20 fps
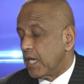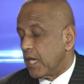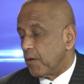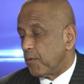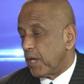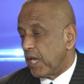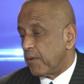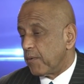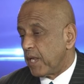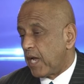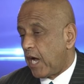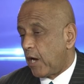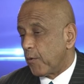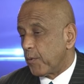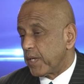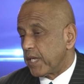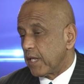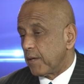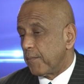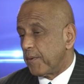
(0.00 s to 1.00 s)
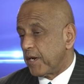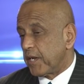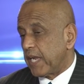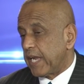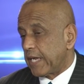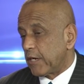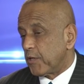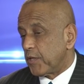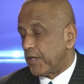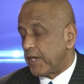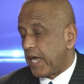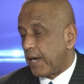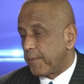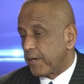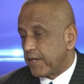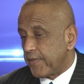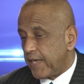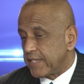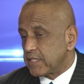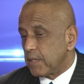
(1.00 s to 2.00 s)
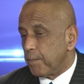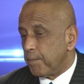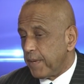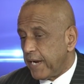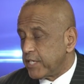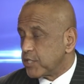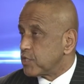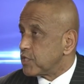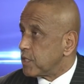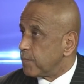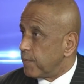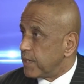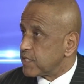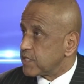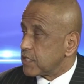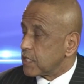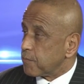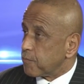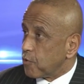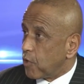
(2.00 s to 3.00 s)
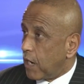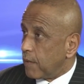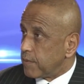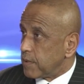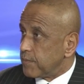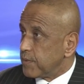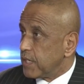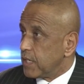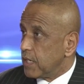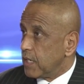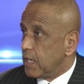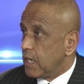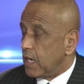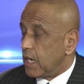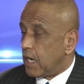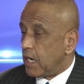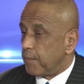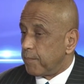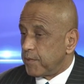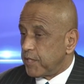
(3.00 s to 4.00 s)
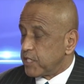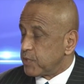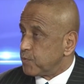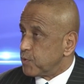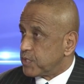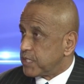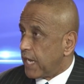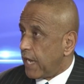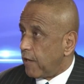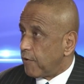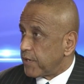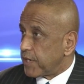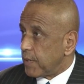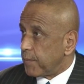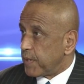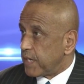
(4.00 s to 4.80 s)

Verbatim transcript: and, and how we get a better handle on that, because that's a major domestic problem, uh, police brutality.